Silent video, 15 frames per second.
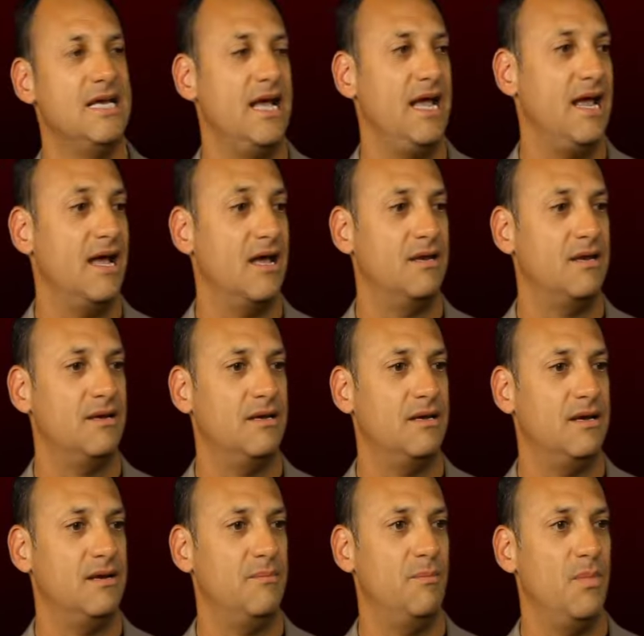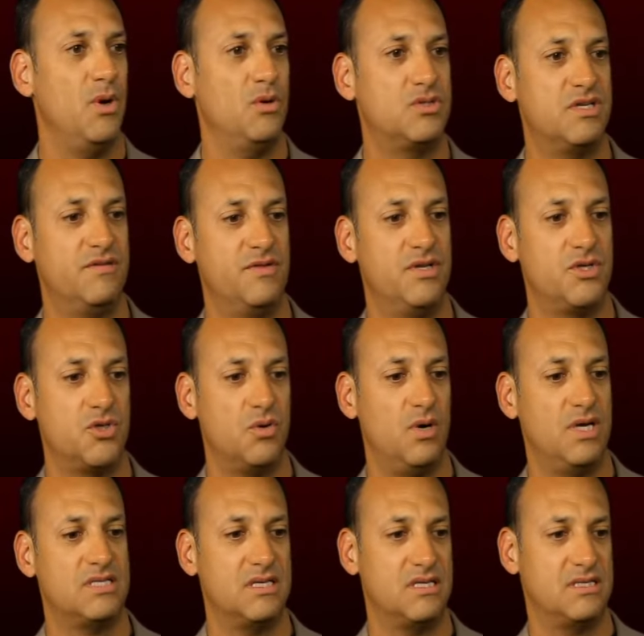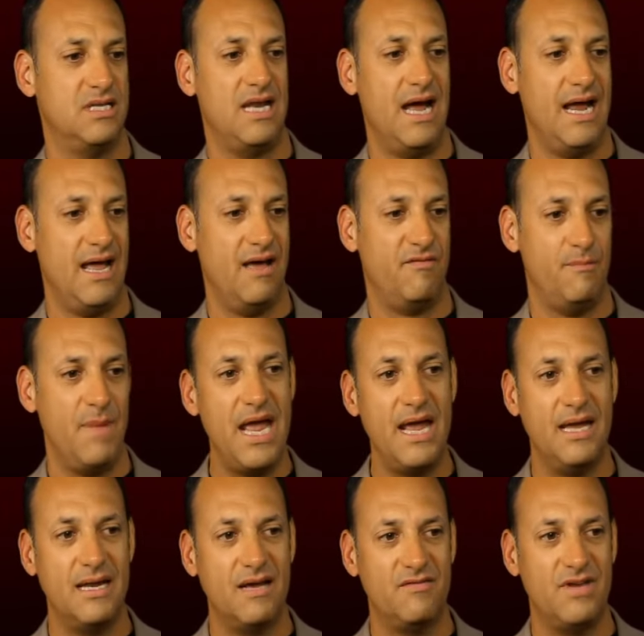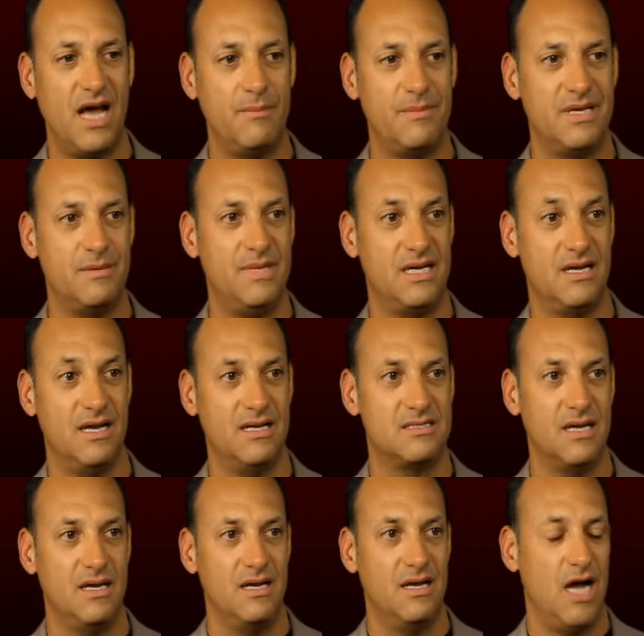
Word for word: And most of the choices that I have made have not been because